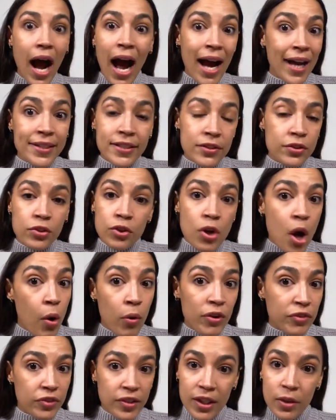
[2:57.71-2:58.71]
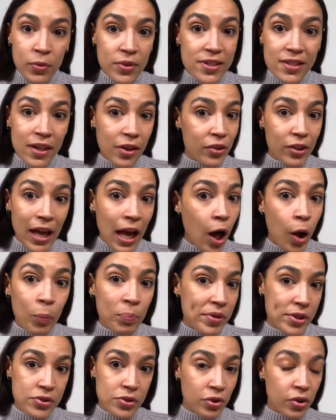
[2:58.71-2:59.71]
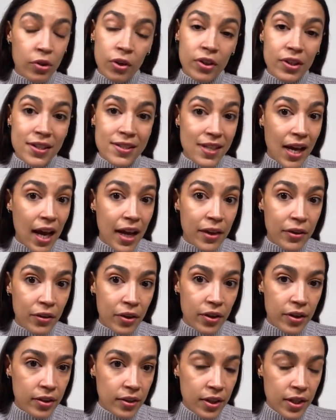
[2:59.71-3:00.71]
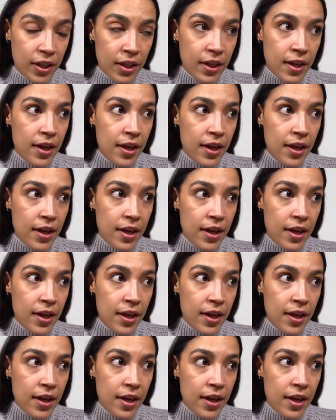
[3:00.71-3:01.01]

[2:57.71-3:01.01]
I didn't know if he was there to help us or hurt us either.